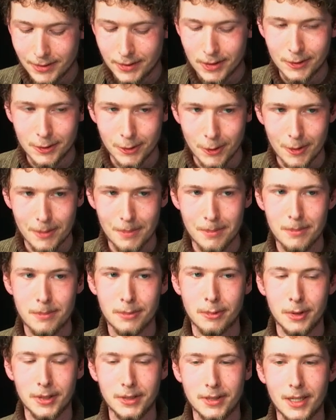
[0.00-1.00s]
is the term
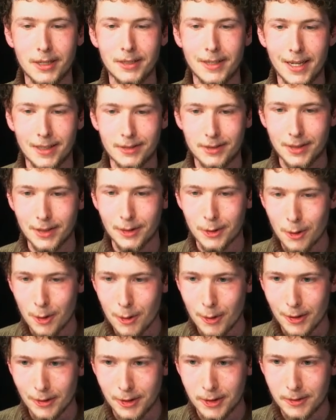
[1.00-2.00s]
pre-dynastic
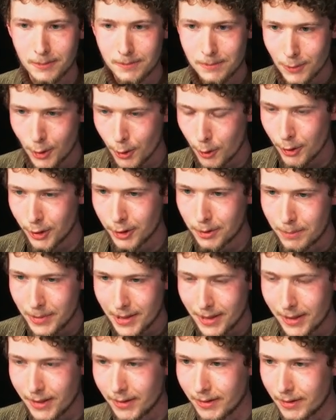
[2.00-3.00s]
Uruk, Uruk
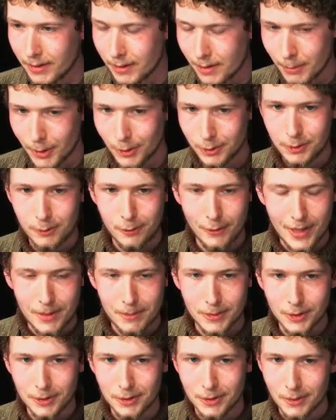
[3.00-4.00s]
being the most
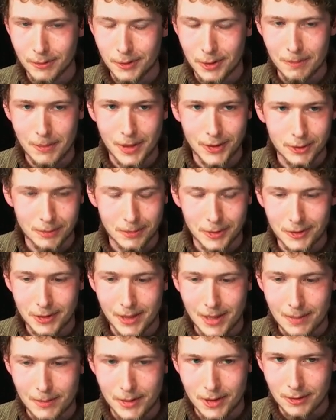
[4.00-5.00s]
famous of the
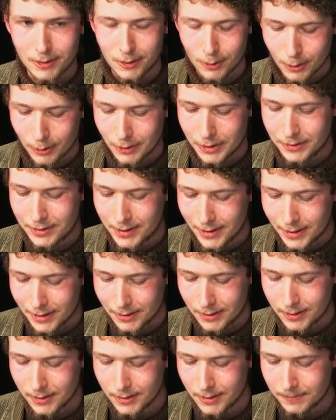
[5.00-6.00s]
Mesopotamian early
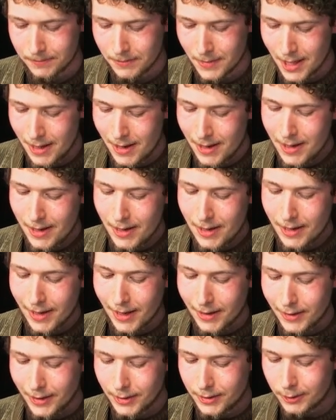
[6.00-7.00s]
cities.
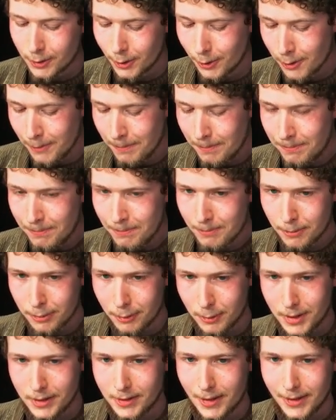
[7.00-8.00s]
And this term,
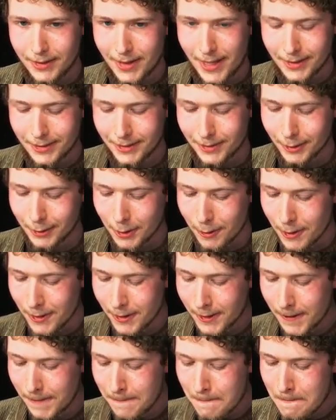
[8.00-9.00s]
pre-dynastic
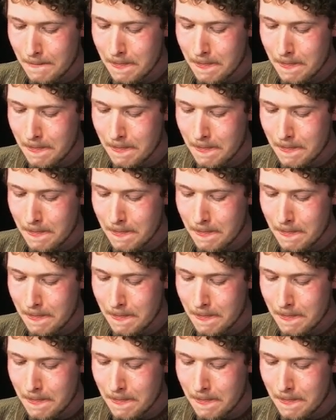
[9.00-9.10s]
Uruk,